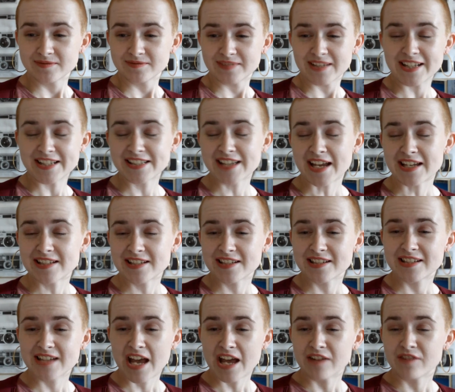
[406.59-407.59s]

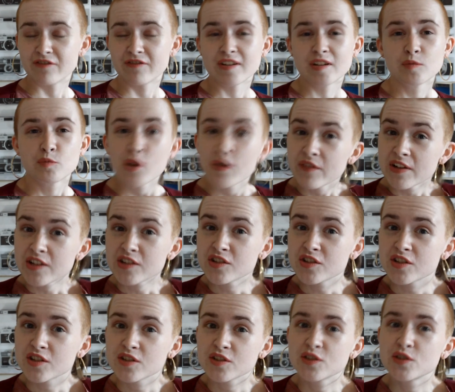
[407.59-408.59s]
excited and feel privileged